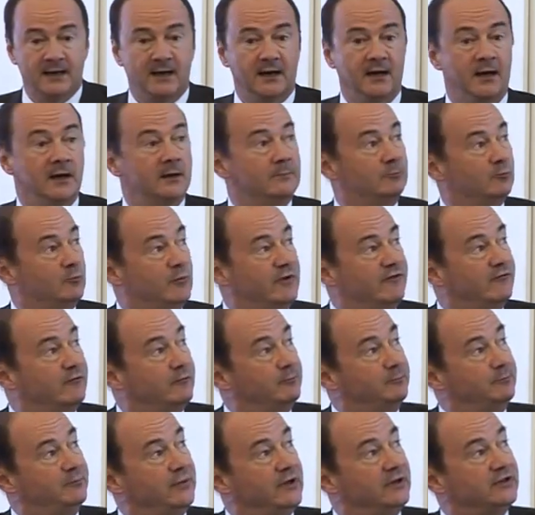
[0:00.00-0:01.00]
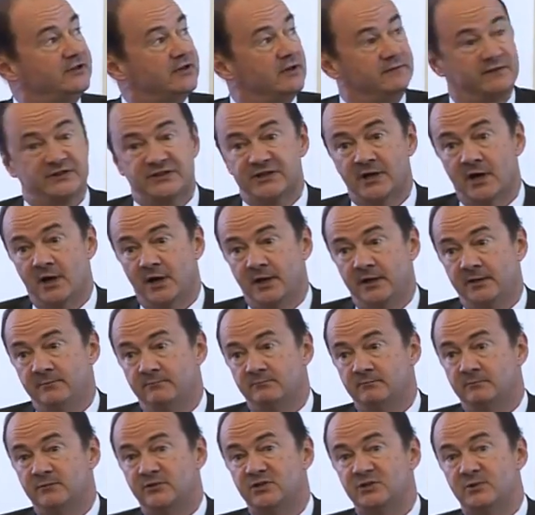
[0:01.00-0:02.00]
Um, we've built over
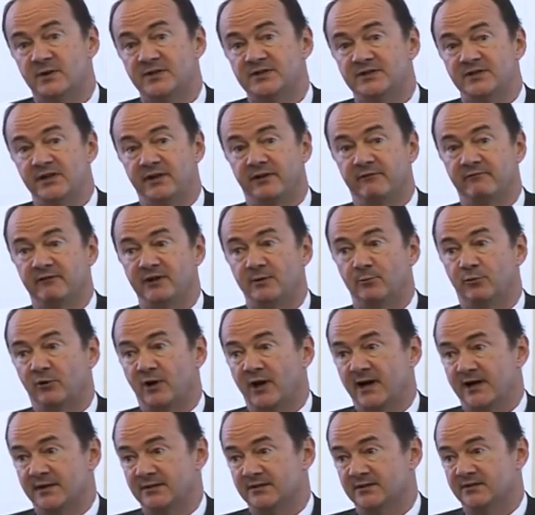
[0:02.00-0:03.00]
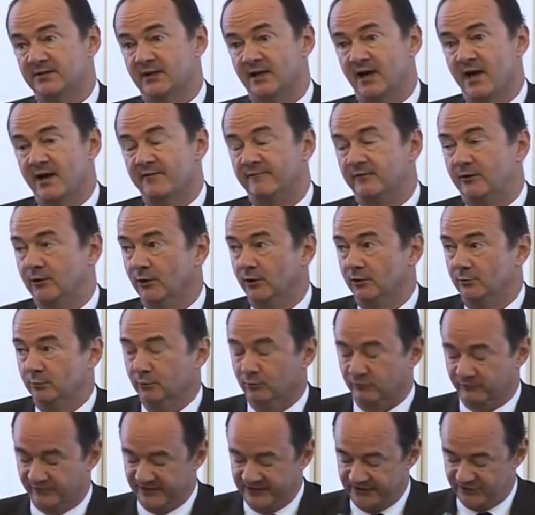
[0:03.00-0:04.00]
time 23 brands that have
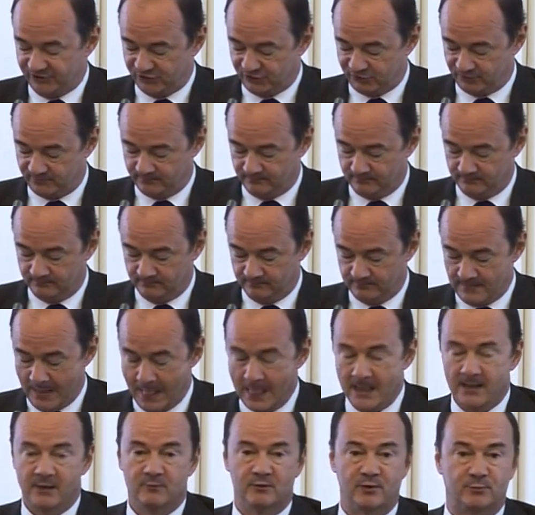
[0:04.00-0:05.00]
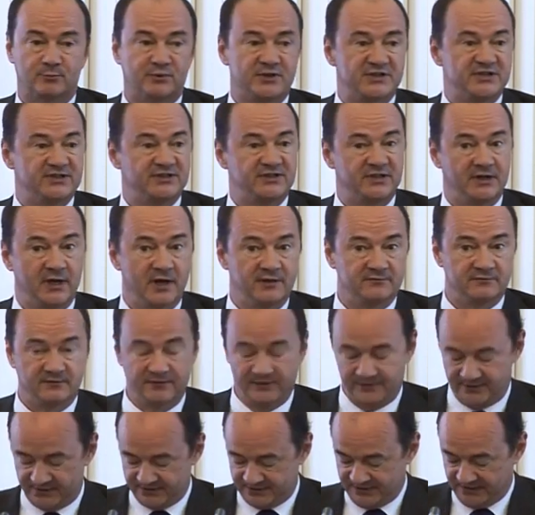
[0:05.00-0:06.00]
global reach. We're present in
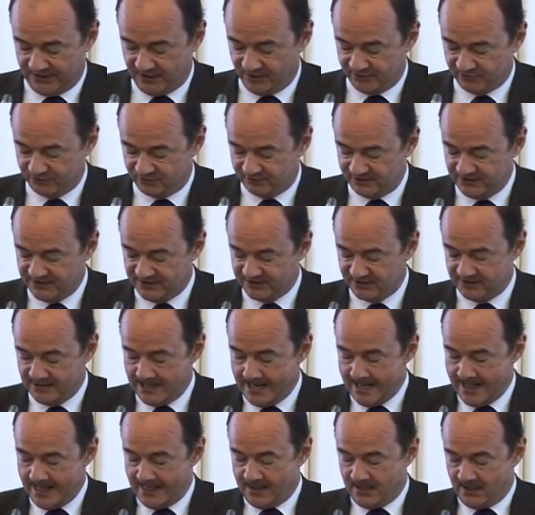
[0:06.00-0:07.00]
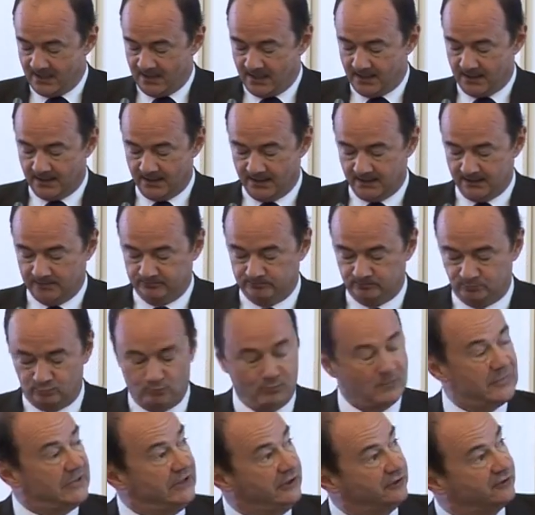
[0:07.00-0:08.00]
130 countries.
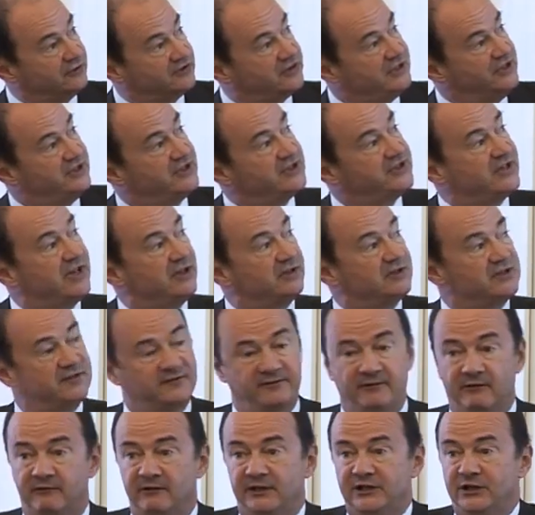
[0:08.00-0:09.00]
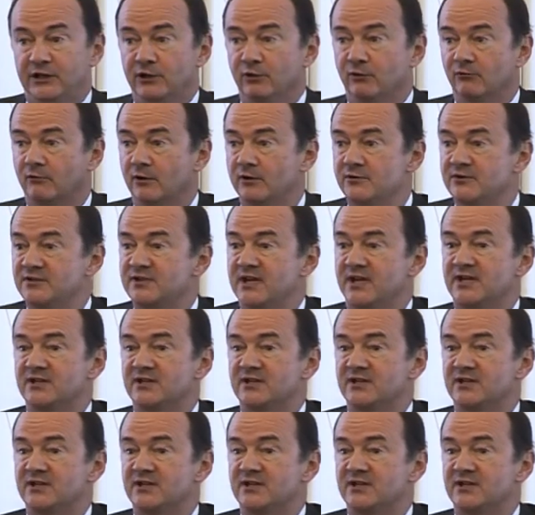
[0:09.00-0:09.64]
Um, you can see the sales figure in euros.